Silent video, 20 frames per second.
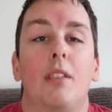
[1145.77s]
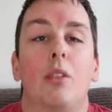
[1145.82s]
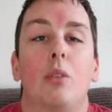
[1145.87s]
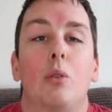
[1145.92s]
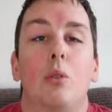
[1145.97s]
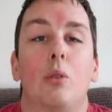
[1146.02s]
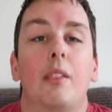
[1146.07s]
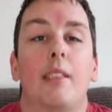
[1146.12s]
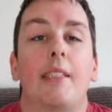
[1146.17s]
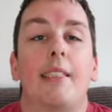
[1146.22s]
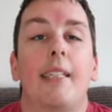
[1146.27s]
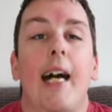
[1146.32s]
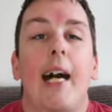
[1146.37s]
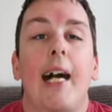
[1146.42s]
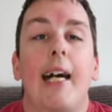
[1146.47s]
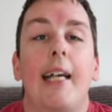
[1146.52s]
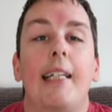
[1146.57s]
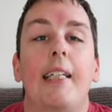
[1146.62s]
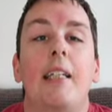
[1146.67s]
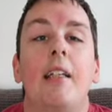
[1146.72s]
haul
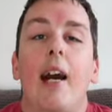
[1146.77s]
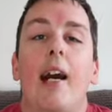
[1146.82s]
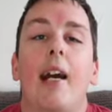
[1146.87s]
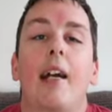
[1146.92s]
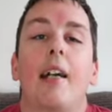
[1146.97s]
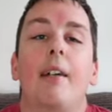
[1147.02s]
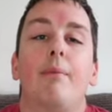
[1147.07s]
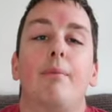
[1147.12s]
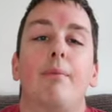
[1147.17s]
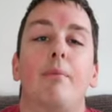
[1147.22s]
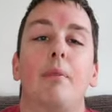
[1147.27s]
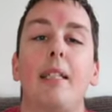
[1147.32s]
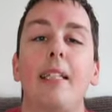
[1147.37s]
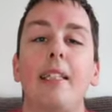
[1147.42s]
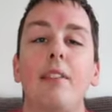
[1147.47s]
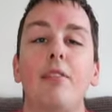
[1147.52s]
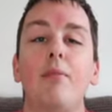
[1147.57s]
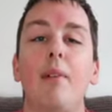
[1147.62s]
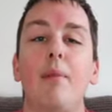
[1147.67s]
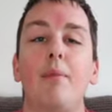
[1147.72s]
today.
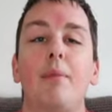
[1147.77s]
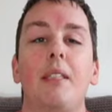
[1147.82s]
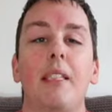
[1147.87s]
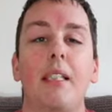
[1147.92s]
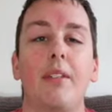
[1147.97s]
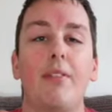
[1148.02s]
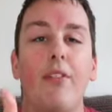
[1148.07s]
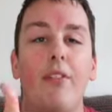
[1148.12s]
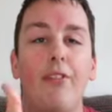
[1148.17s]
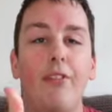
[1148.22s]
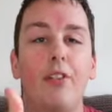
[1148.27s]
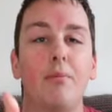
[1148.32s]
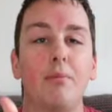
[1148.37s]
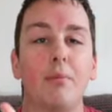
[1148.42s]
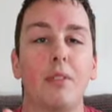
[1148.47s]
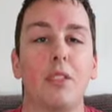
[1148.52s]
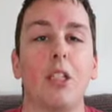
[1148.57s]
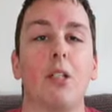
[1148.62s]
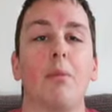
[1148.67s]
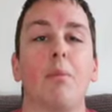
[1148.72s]
Please remember to give a
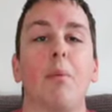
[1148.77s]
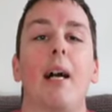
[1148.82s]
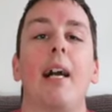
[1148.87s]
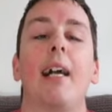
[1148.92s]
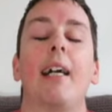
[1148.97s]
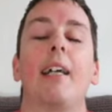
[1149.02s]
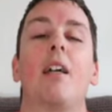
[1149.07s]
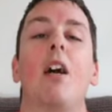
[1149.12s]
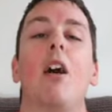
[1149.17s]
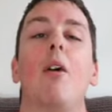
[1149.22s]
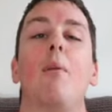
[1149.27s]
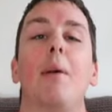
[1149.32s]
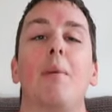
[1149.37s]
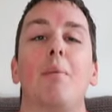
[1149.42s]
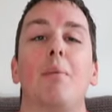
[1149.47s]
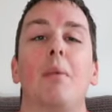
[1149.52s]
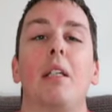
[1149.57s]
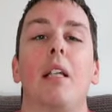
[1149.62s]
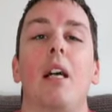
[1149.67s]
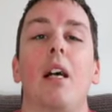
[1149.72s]
thumbs up and
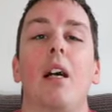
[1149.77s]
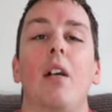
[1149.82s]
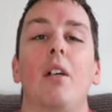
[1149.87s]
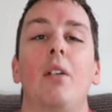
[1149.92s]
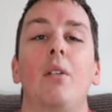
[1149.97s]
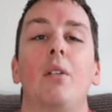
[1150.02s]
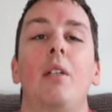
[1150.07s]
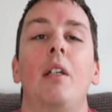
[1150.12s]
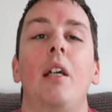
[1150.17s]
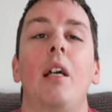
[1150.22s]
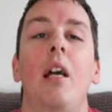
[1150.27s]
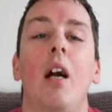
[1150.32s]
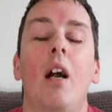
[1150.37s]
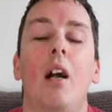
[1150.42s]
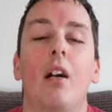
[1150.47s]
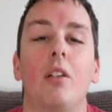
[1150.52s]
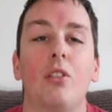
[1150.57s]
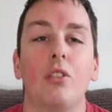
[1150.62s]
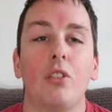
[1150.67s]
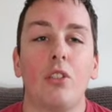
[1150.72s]
comment below.
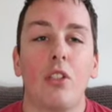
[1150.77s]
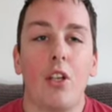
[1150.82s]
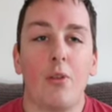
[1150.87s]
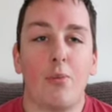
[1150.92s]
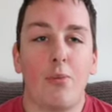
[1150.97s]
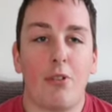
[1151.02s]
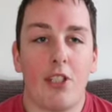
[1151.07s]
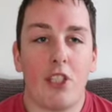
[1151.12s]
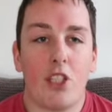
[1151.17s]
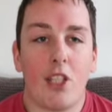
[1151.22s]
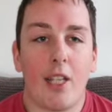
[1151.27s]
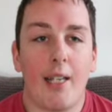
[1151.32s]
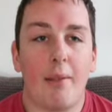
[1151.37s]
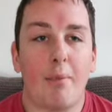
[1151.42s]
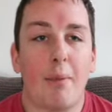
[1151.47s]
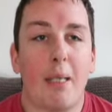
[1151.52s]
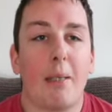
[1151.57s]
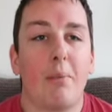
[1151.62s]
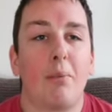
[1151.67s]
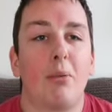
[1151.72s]
I'd also appreciate
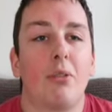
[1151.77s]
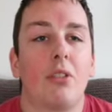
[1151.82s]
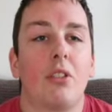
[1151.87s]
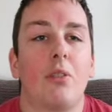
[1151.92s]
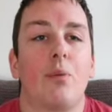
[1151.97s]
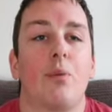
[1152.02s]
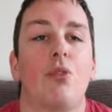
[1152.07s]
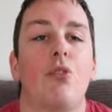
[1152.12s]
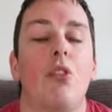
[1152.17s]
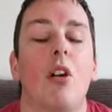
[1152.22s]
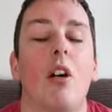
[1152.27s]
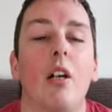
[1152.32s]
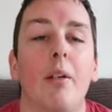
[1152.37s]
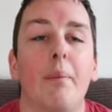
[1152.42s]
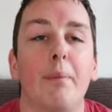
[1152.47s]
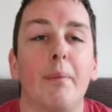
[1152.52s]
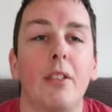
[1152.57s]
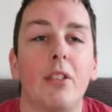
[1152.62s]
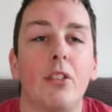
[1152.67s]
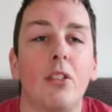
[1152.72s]
people
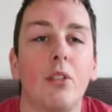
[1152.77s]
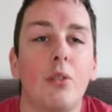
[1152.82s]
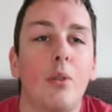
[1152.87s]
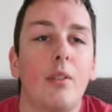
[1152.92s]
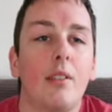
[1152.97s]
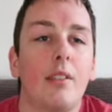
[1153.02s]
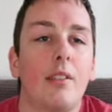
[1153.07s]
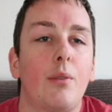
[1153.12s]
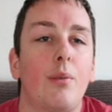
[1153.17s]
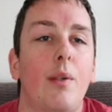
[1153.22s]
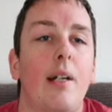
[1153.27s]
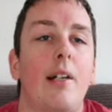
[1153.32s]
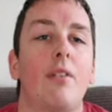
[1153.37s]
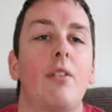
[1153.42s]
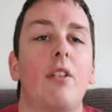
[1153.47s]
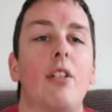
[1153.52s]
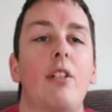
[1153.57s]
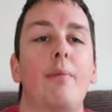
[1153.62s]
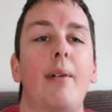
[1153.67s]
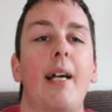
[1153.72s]
subscribing. I just want to
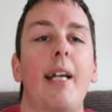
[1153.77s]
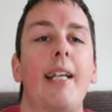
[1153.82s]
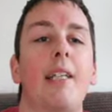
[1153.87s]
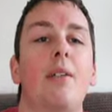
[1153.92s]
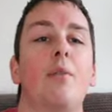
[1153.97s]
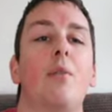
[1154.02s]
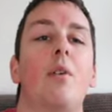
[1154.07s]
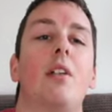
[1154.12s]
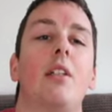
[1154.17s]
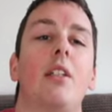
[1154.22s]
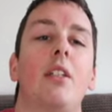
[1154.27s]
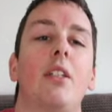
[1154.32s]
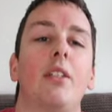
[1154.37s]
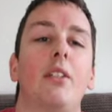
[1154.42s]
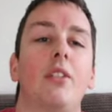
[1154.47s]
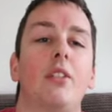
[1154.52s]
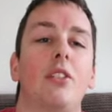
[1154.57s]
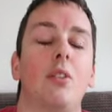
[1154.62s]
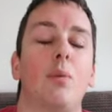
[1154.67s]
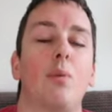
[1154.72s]
welcome anyone
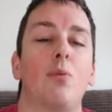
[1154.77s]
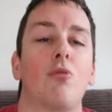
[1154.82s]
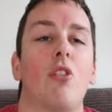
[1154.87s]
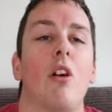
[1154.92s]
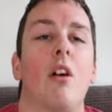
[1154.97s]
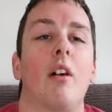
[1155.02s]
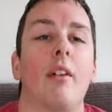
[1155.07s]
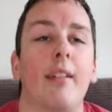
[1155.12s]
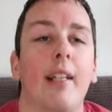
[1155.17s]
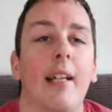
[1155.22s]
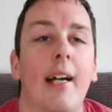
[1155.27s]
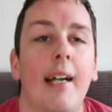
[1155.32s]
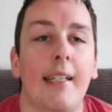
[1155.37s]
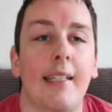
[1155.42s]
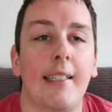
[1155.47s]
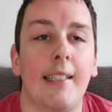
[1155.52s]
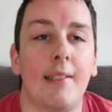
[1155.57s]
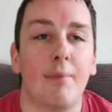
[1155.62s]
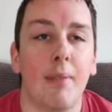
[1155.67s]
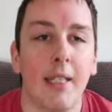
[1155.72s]
who's subscribed
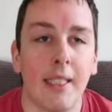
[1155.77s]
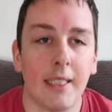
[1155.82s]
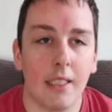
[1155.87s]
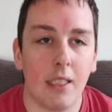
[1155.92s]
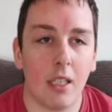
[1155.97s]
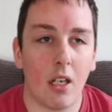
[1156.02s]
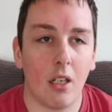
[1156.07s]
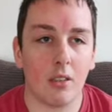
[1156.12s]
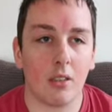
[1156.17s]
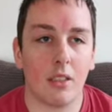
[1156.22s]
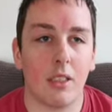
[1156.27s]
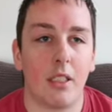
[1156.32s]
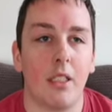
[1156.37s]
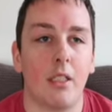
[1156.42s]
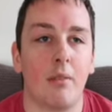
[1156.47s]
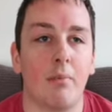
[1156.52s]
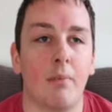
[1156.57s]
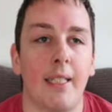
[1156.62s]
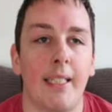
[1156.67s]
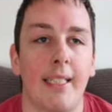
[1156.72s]
lately. It means a lot
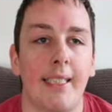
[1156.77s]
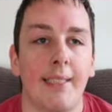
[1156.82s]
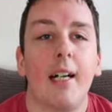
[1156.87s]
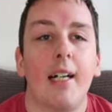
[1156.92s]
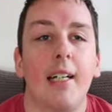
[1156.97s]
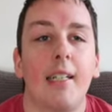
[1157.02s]
to me.